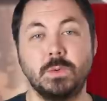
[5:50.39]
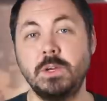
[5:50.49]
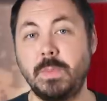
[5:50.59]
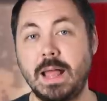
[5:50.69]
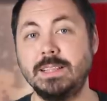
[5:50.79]
So when
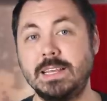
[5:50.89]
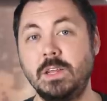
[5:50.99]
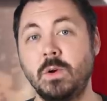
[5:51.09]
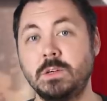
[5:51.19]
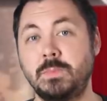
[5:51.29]
you're balancing
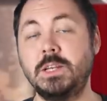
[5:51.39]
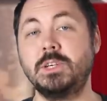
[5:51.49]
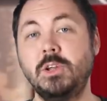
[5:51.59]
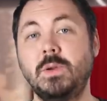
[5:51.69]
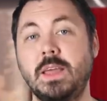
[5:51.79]
yours, make
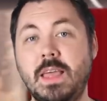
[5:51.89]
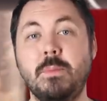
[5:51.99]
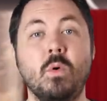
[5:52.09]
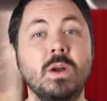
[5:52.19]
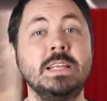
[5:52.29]
sure you get
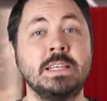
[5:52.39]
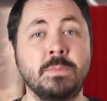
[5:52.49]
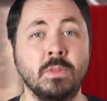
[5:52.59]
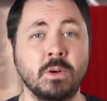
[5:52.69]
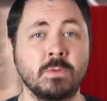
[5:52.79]
that more
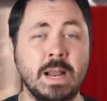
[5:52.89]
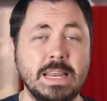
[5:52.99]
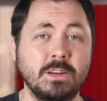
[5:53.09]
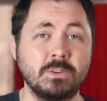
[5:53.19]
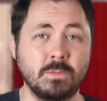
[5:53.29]
in-depth look
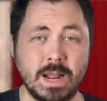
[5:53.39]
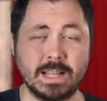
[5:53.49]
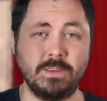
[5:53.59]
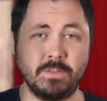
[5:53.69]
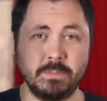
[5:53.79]
right here
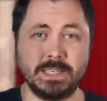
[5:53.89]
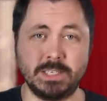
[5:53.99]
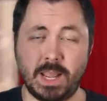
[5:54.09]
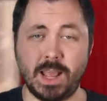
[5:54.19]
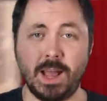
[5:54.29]
directly from
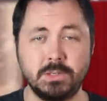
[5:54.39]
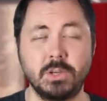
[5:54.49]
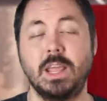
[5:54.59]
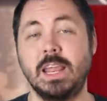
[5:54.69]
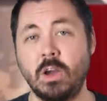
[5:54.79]
DJI, so
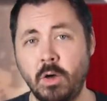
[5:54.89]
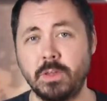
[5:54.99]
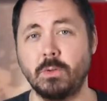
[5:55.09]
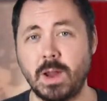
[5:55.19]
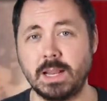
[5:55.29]
you're getting all
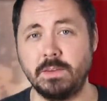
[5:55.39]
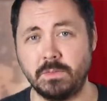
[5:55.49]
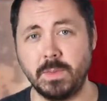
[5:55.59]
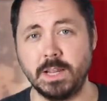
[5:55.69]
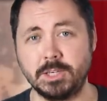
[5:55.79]
the correct
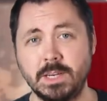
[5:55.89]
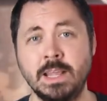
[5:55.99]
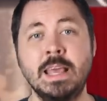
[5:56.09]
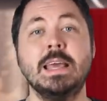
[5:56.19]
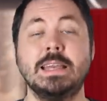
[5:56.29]
information.
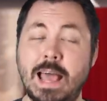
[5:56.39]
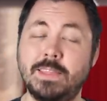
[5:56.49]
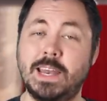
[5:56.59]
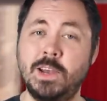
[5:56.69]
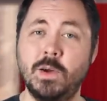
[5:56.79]
Now
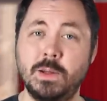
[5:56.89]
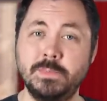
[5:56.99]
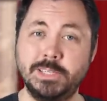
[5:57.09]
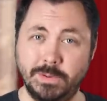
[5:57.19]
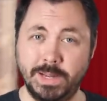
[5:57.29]
that I know what
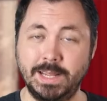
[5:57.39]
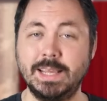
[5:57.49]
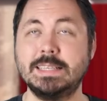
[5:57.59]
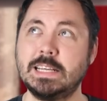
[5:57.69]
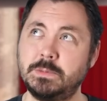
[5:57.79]
I'm doing,
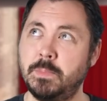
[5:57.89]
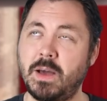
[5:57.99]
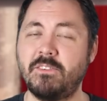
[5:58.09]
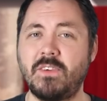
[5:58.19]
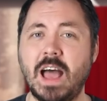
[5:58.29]
it takes me
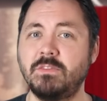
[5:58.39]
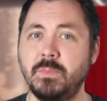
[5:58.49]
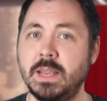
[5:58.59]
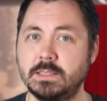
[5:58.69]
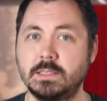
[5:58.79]
about 5
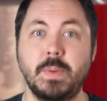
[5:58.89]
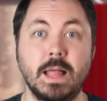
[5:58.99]
minutes to